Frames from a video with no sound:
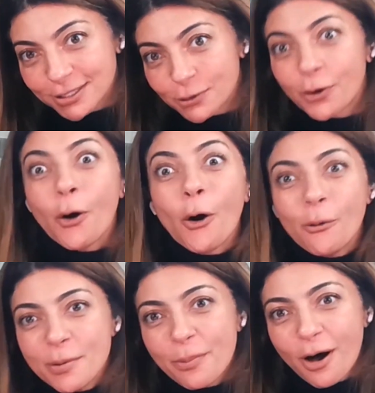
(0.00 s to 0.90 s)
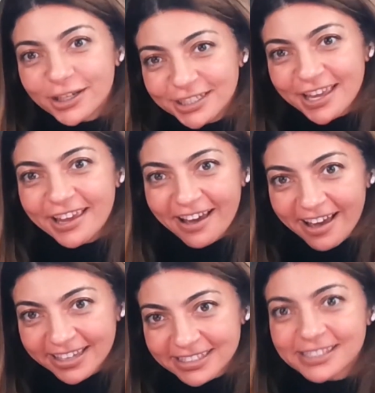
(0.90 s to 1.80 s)
or home embodied
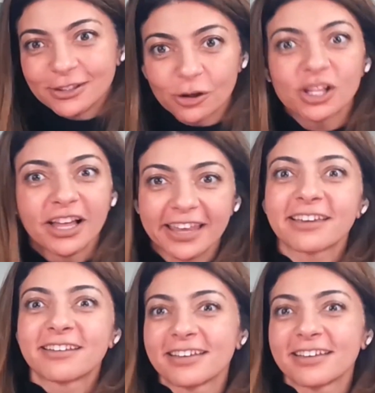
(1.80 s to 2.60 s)
AIs look like.